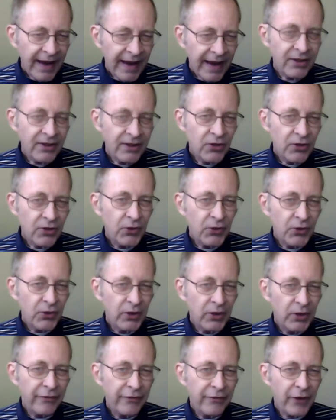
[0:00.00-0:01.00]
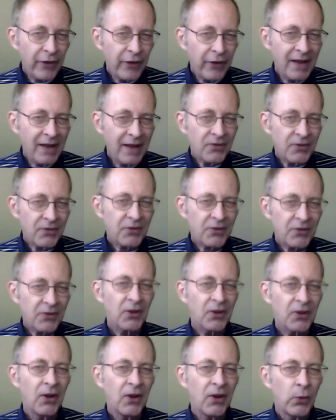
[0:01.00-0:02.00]
and is good
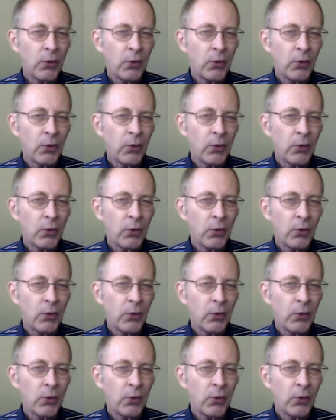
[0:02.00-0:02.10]
friends